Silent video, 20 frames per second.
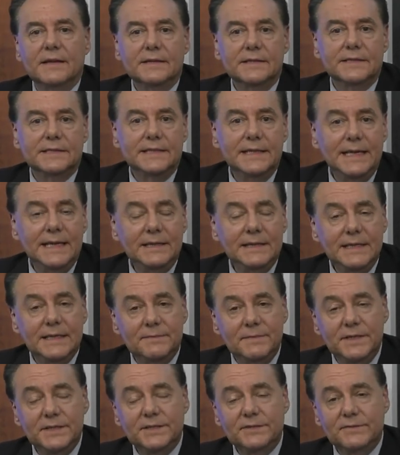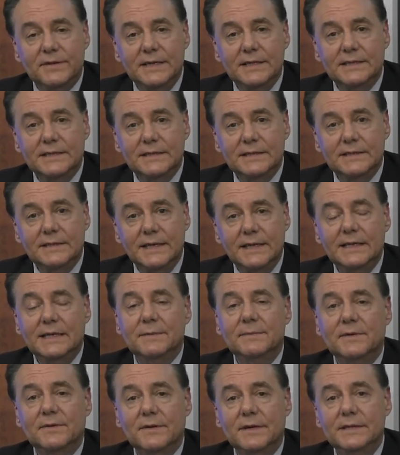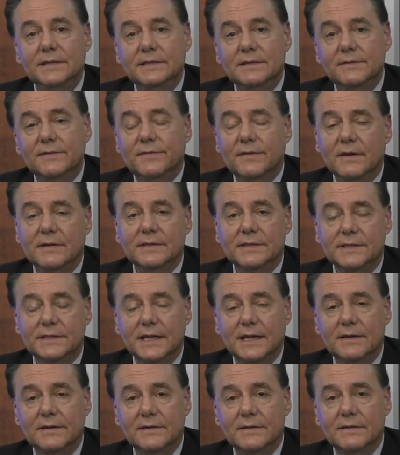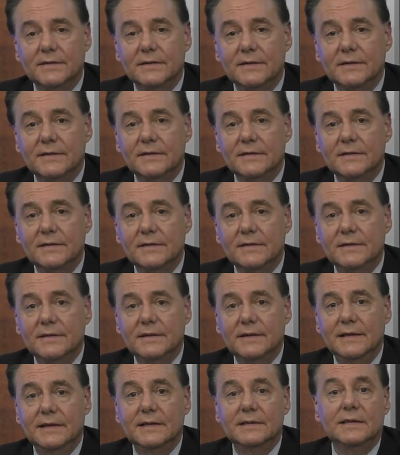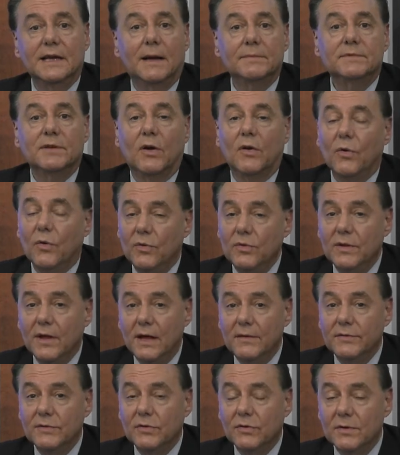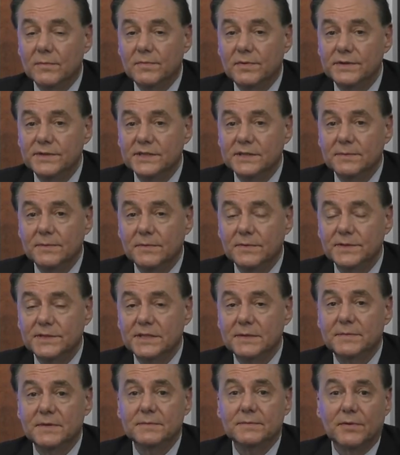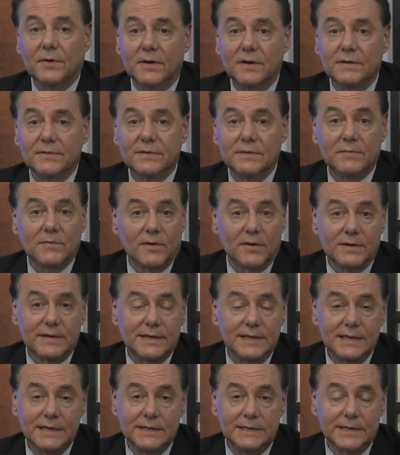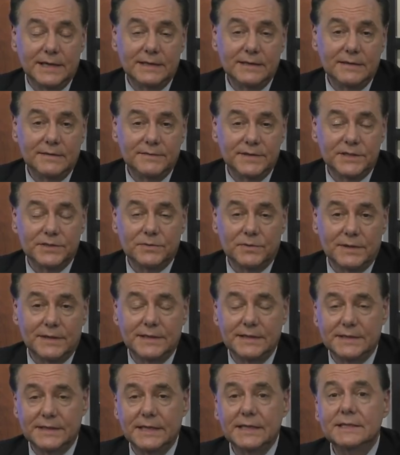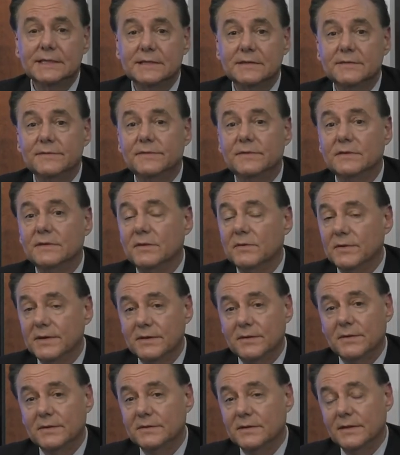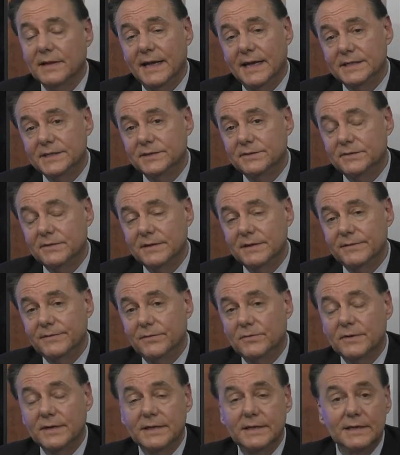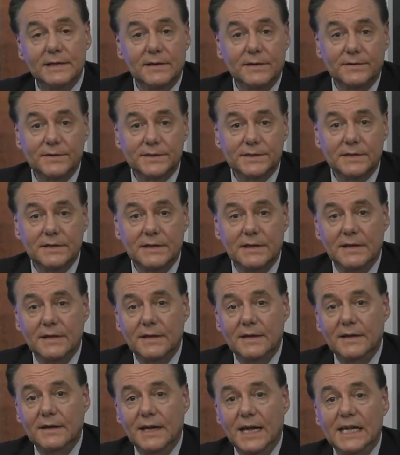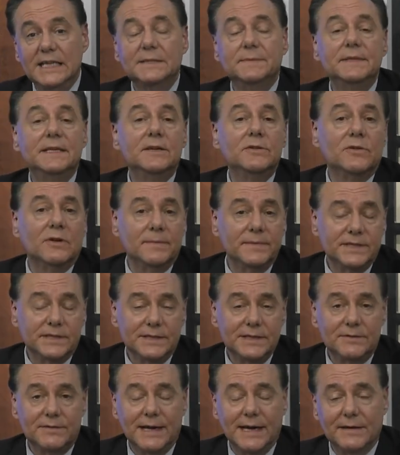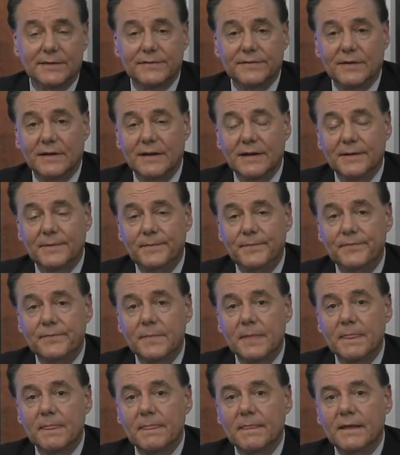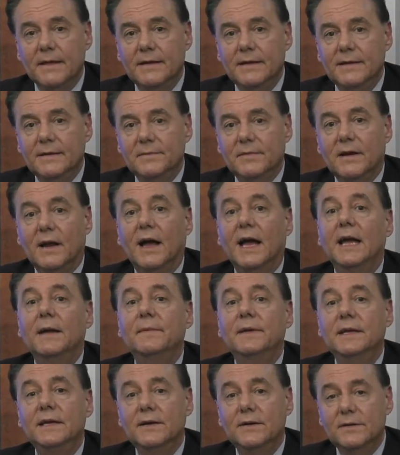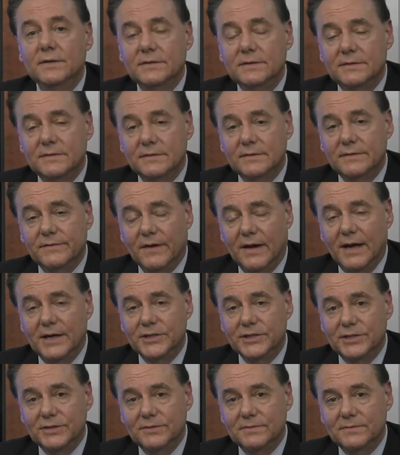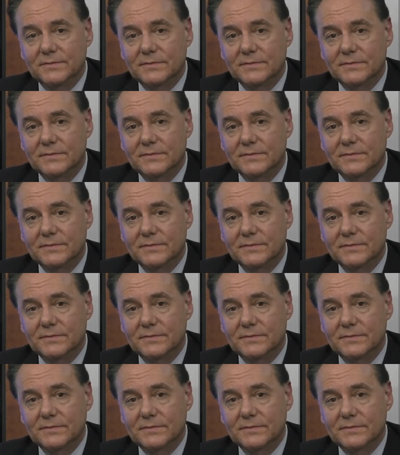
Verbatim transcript: seeing the administration take immigration front and center and adopt a whole lot of core principles that have been part of the marquee agenda of this organization for going on the last 30, 40 years, has been enormously gratifying. But I am here to advise you